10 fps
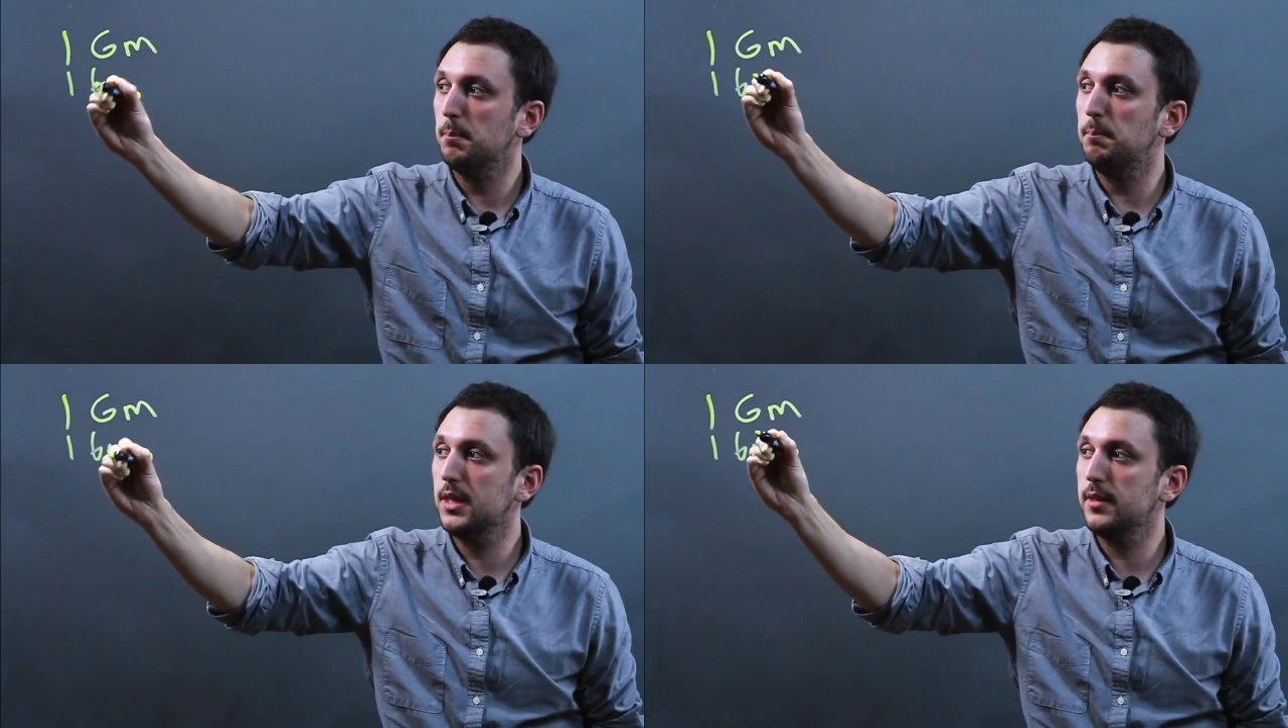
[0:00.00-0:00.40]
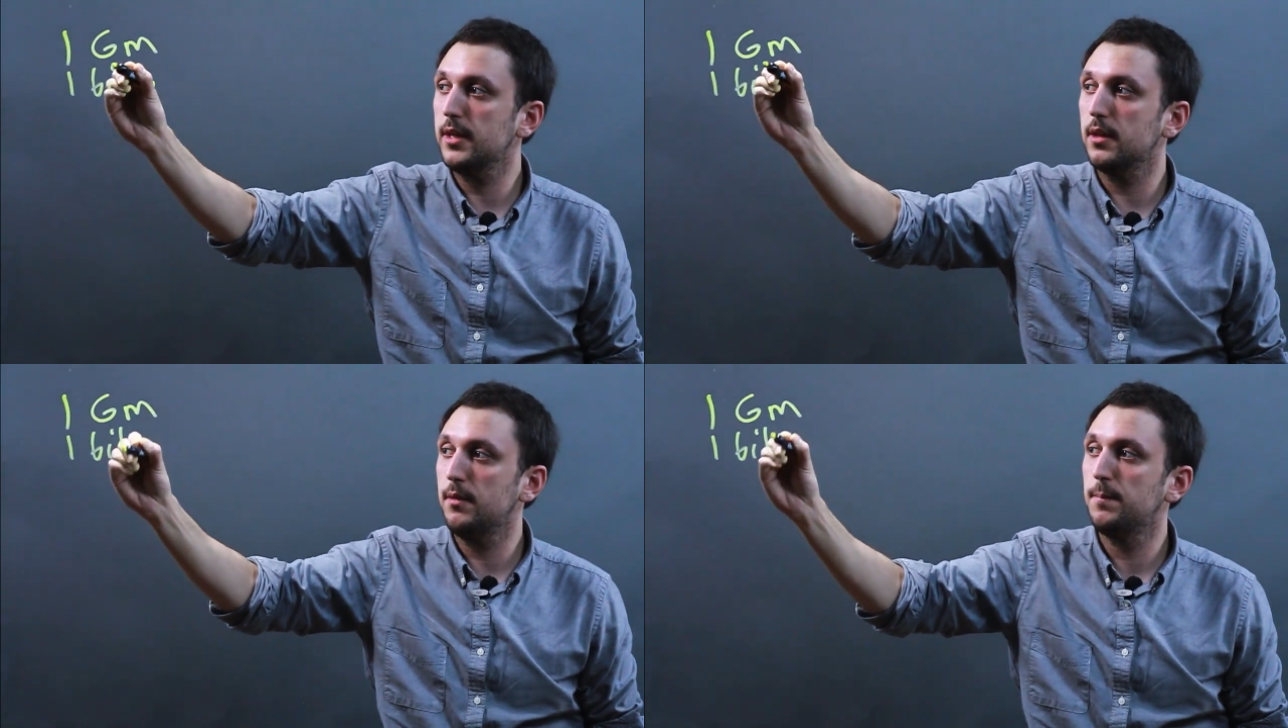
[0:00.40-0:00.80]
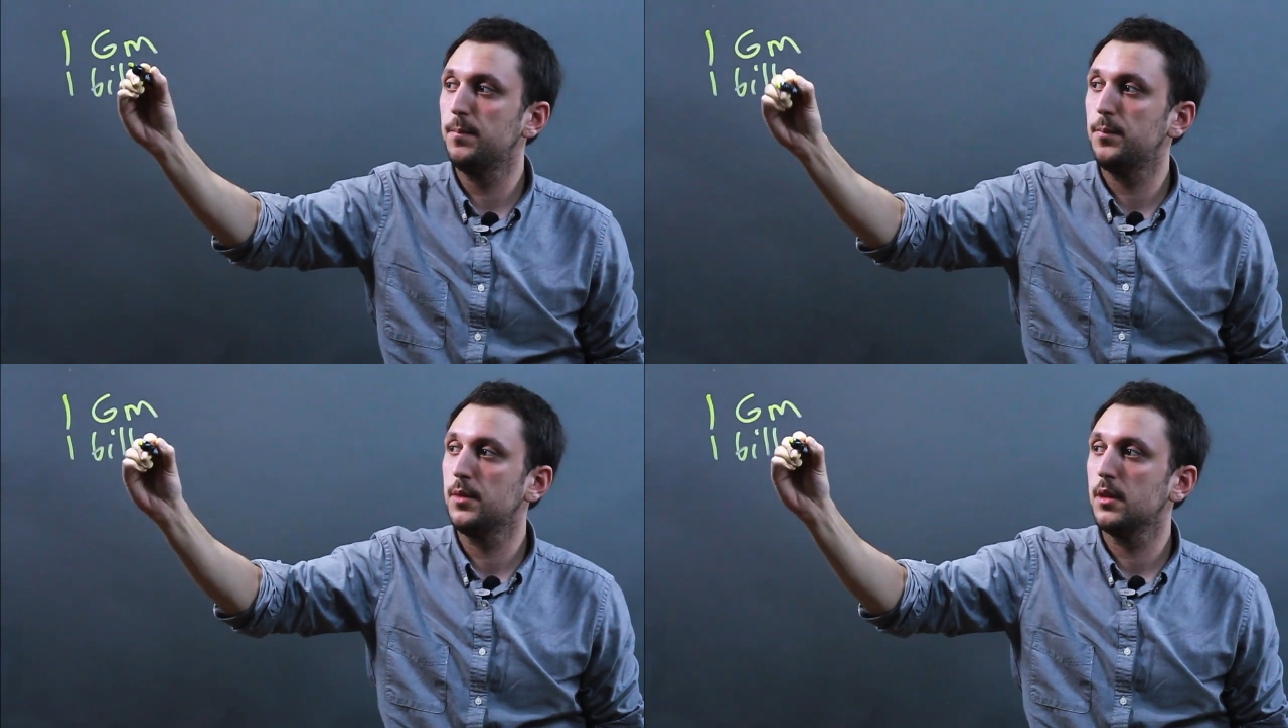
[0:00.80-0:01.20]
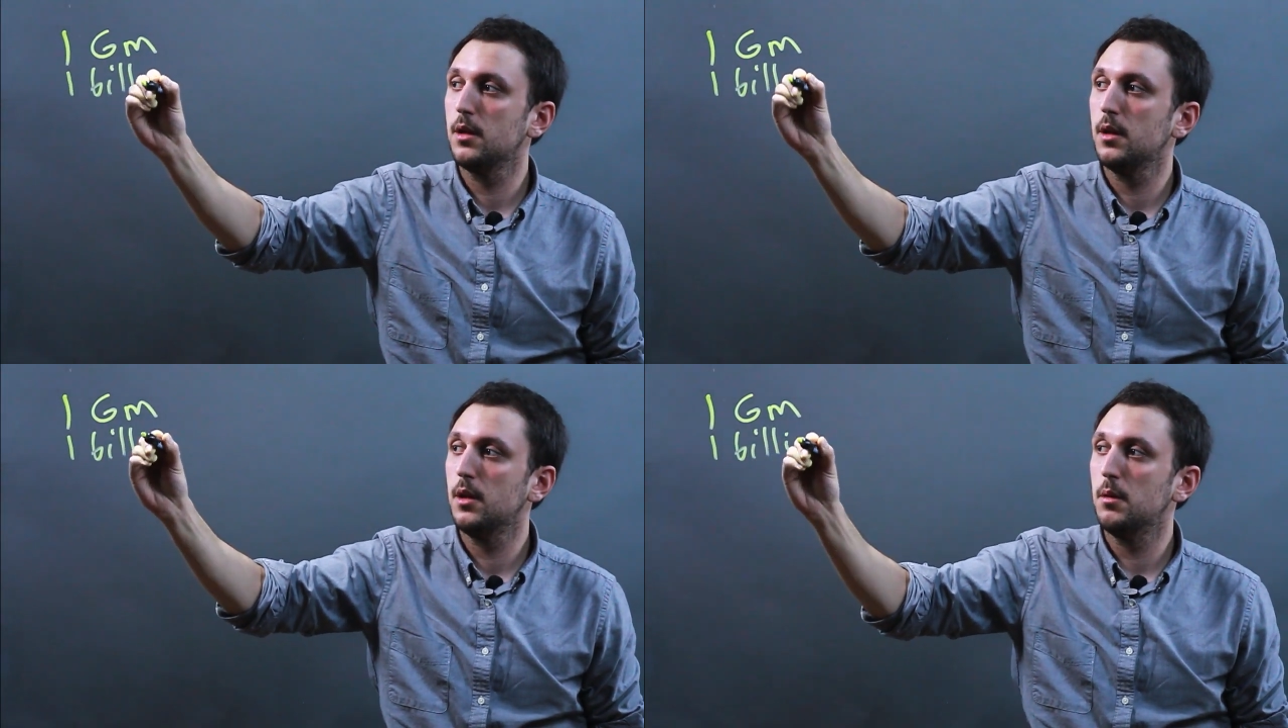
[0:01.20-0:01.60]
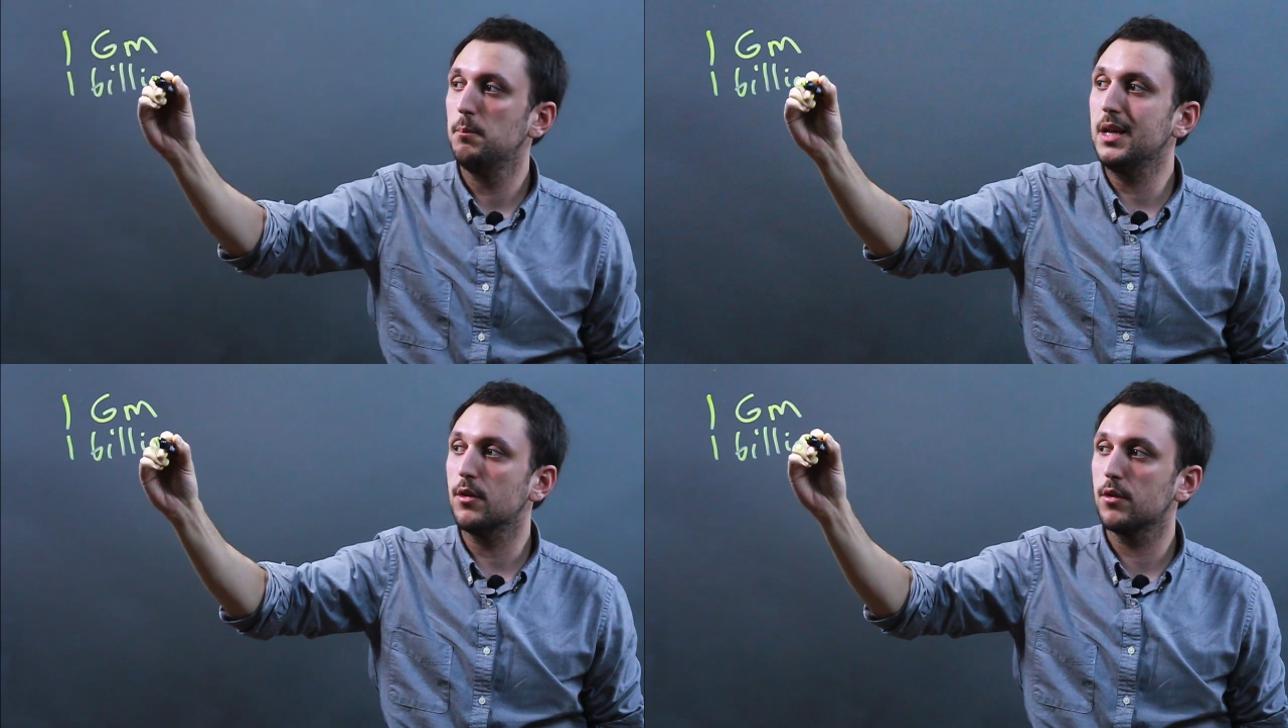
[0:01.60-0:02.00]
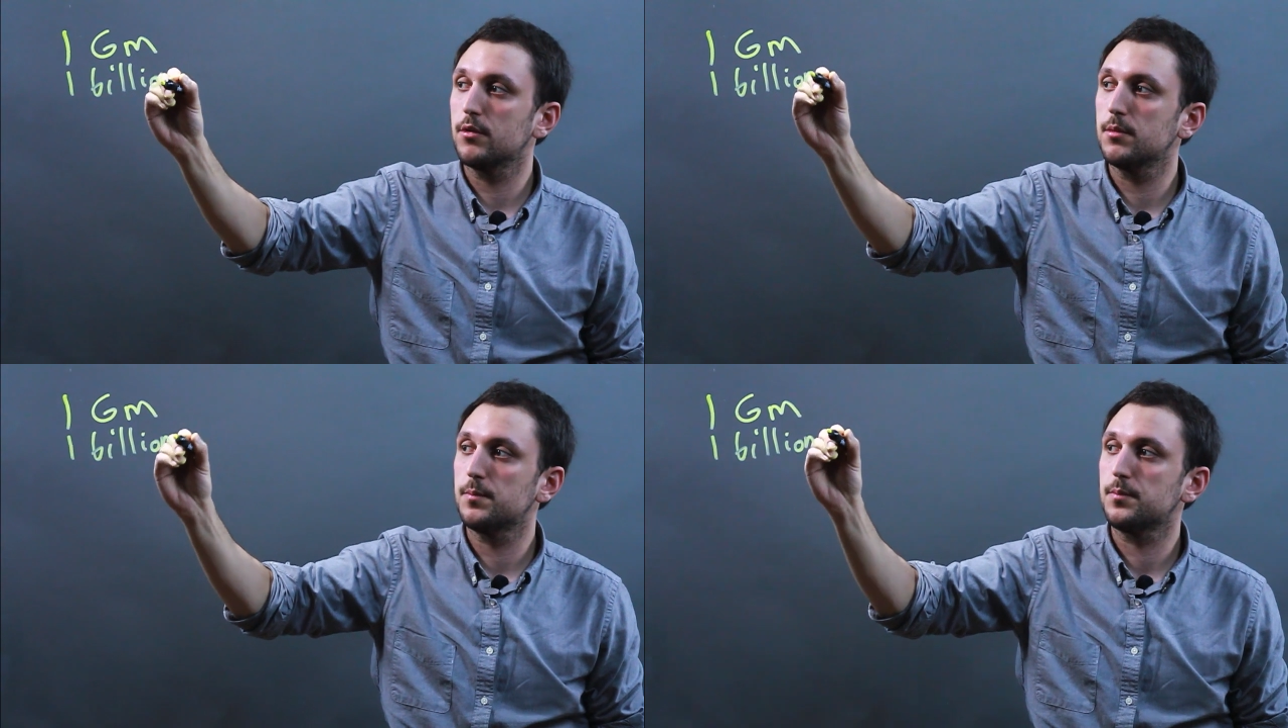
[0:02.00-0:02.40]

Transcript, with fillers: billion meters.